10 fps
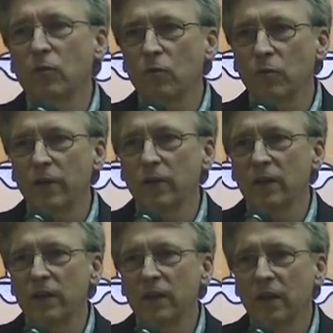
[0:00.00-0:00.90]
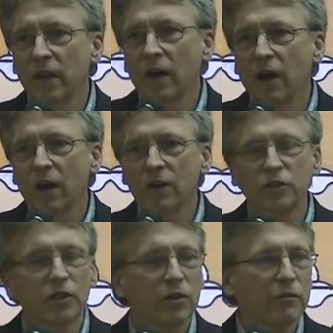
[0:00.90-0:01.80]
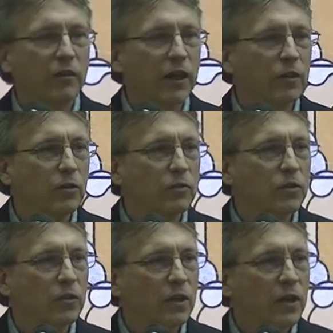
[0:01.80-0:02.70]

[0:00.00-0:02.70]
really are shared values.